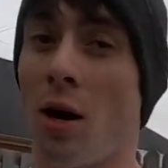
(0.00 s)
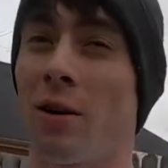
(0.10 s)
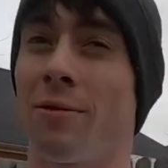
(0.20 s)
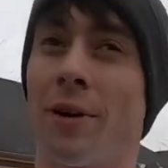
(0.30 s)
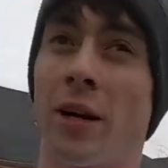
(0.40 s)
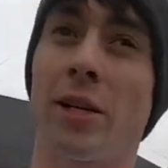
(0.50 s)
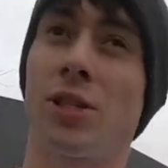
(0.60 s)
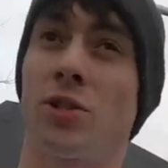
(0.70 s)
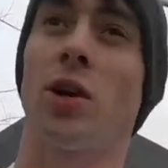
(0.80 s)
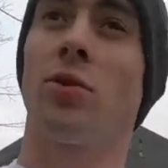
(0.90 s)
are very
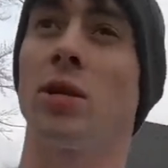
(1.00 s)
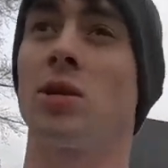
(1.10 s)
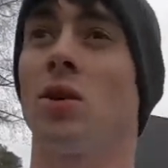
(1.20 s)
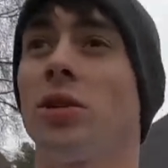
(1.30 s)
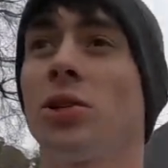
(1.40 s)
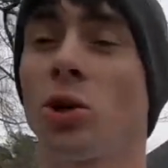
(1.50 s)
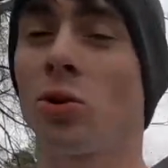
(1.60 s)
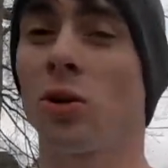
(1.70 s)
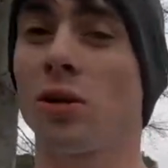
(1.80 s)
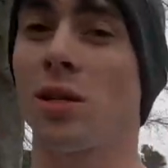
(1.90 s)
strenuous on your
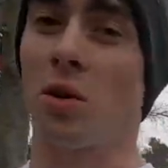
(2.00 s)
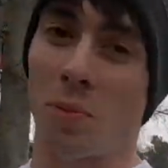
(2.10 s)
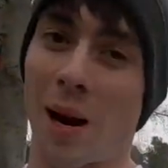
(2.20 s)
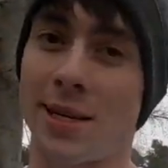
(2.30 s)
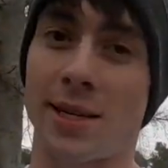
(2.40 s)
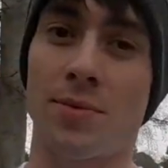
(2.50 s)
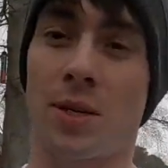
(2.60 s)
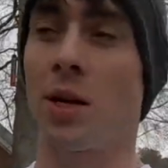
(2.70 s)
shoulders and your biceps,